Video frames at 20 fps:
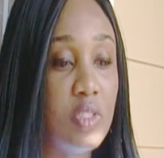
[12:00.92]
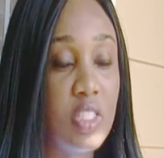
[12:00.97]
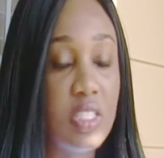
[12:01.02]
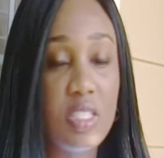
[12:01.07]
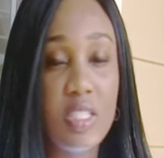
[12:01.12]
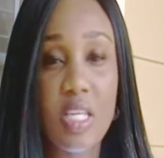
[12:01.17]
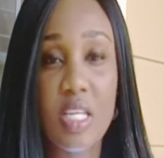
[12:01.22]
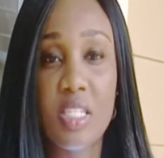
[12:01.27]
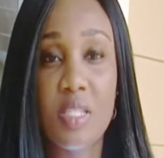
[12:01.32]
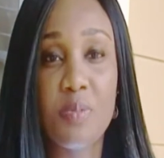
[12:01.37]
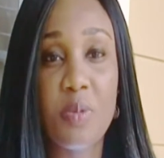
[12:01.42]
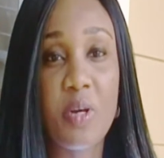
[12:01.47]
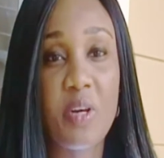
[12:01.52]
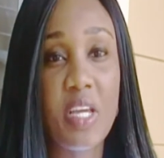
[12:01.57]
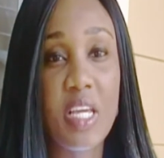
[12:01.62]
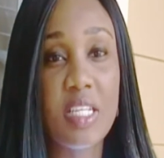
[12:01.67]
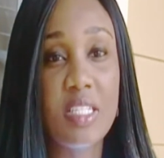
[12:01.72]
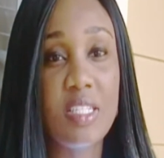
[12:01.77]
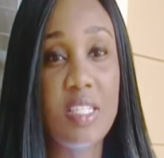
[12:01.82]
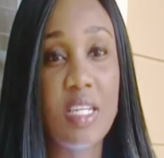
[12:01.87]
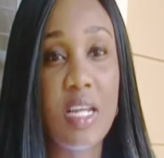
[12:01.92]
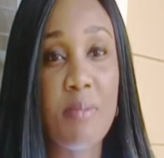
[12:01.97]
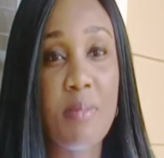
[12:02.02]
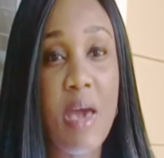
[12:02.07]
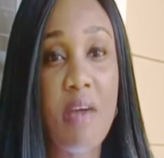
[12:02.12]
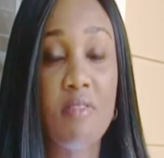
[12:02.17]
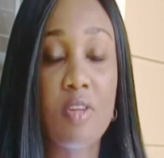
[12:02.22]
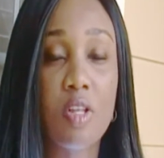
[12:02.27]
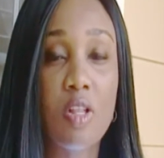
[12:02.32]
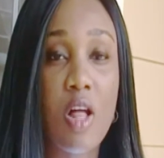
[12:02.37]
just the experience, and I'm
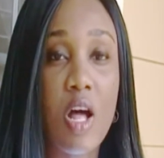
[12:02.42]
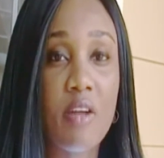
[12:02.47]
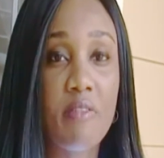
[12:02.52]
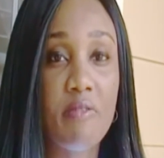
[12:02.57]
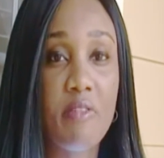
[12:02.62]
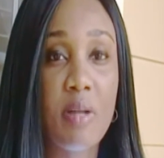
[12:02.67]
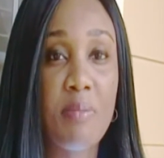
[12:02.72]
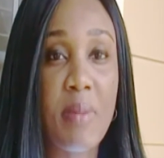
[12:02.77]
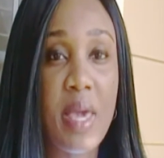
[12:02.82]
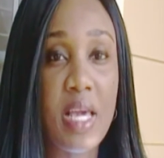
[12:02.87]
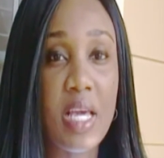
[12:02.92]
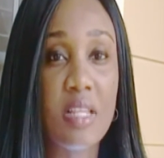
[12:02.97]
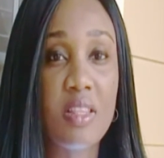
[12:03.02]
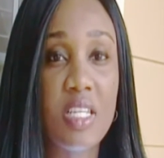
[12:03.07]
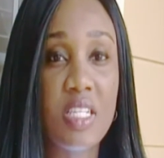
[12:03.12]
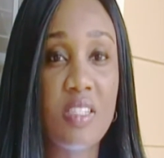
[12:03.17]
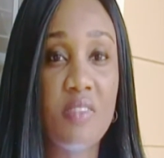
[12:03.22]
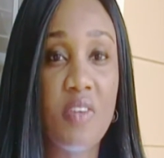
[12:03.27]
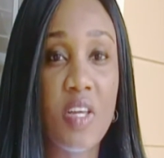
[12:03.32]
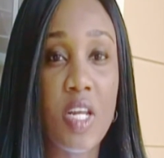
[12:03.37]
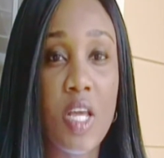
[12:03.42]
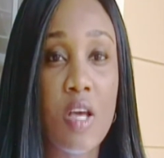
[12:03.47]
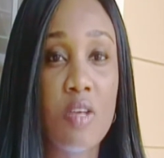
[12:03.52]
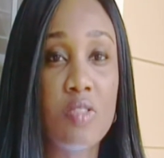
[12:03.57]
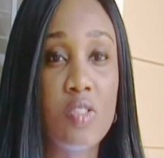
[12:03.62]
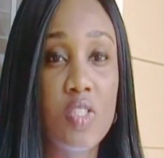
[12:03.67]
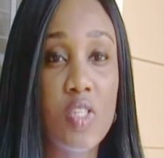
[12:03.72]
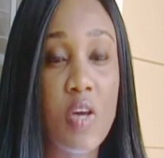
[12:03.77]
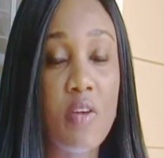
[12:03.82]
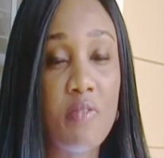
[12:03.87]
having a lot of fun making these videos.
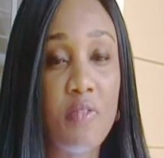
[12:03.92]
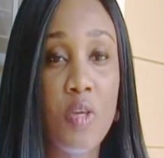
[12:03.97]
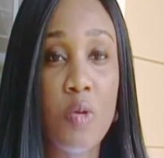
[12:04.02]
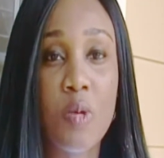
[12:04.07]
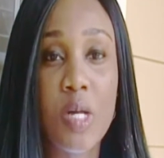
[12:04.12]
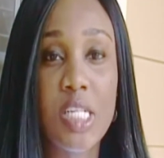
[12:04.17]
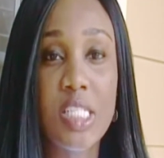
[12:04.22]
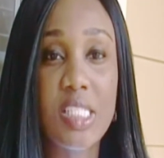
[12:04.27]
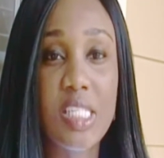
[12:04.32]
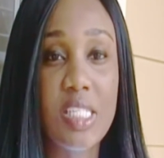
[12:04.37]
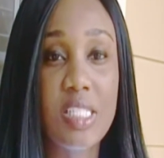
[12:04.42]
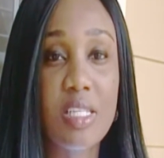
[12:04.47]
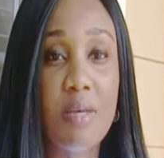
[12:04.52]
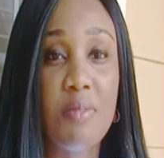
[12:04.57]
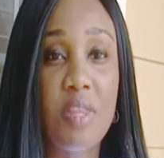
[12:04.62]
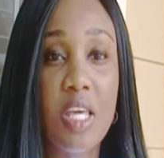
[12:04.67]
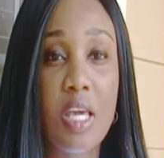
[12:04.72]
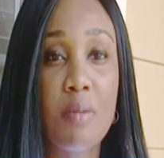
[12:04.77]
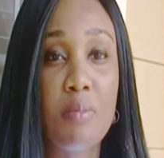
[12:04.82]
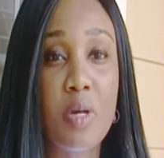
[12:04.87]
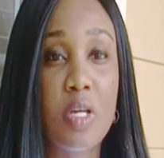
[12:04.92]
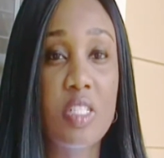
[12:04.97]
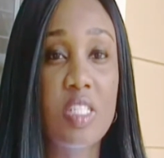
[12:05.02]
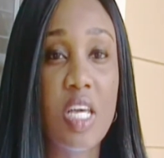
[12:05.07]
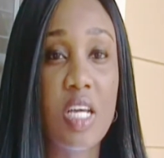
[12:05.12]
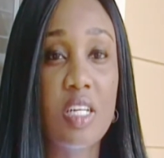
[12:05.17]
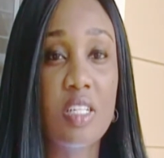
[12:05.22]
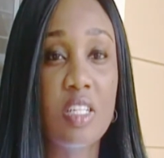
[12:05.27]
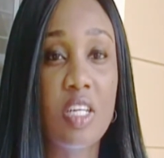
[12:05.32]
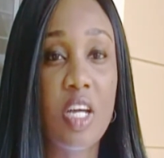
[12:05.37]
So if you want to see something in
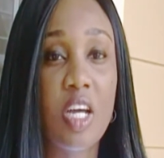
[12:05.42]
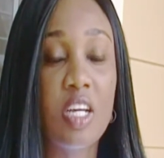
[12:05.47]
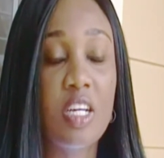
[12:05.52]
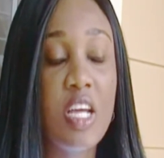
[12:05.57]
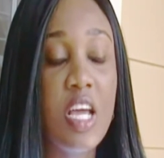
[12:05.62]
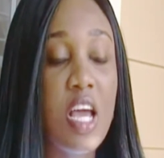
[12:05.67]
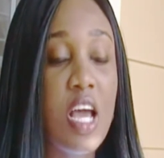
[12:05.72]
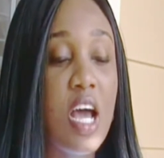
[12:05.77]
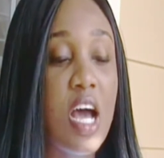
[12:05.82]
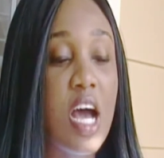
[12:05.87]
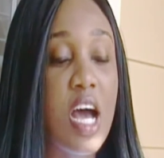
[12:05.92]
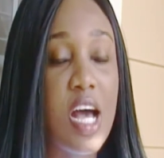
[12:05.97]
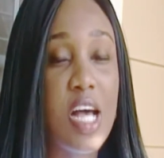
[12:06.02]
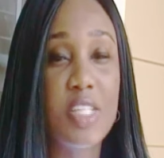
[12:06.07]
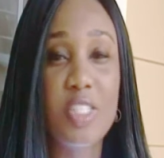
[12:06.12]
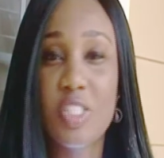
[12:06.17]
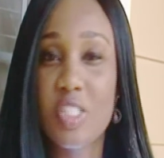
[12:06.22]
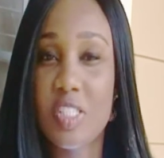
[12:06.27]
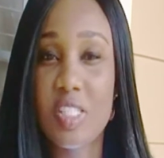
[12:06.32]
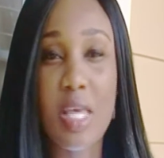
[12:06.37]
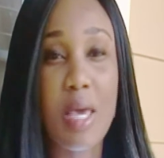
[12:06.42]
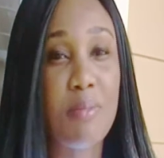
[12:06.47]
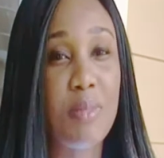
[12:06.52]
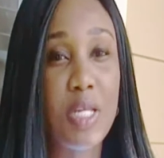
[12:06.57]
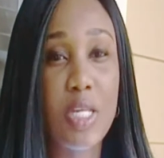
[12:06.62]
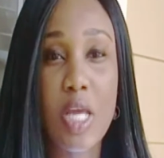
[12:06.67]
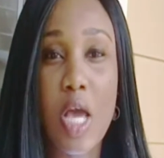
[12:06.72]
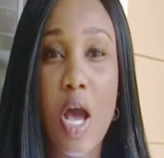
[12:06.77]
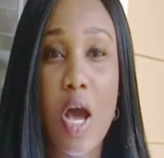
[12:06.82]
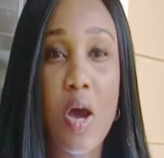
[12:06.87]
particular, just let me
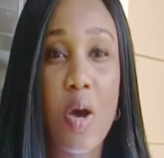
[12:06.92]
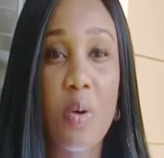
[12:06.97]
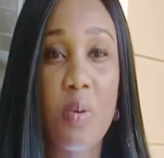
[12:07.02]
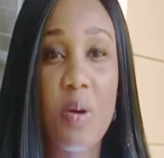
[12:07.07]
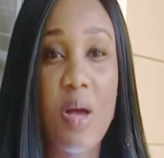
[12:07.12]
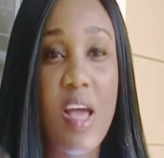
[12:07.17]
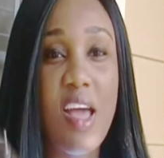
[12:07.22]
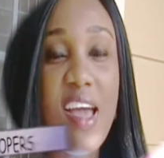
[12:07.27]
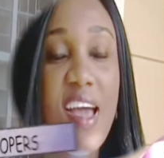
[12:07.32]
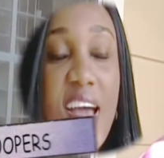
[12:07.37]
know.